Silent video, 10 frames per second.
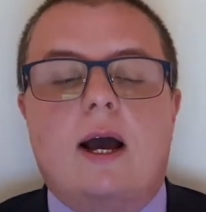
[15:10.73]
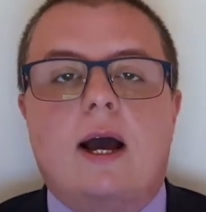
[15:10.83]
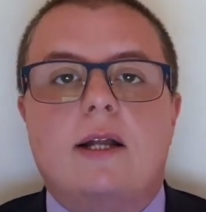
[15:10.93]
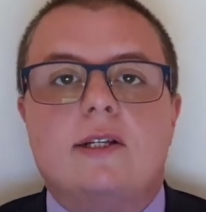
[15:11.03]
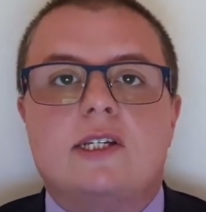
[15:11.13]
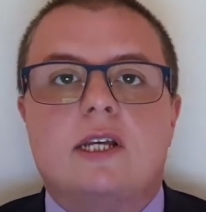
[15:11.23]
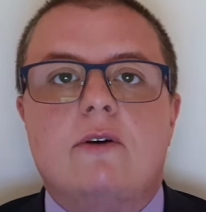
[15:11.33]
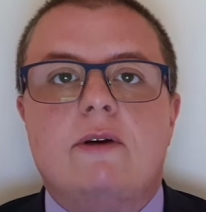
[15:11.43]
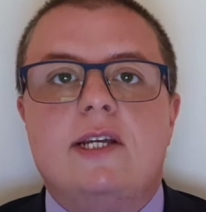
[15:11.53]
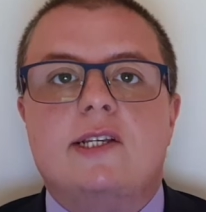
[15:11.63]
And
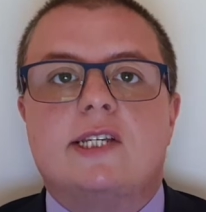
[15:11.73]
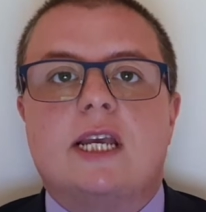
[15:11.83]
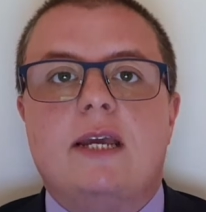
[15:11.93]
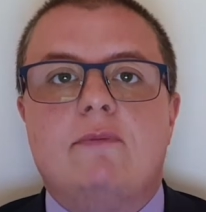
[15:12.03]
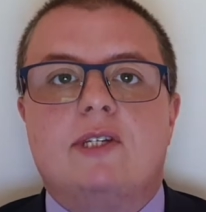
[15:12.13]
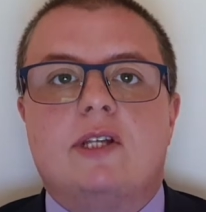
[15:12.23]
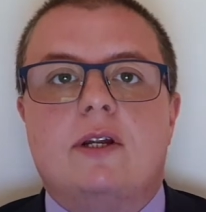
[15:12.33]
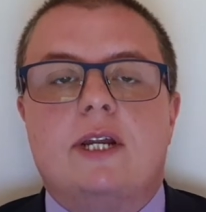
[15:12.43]
so it seems that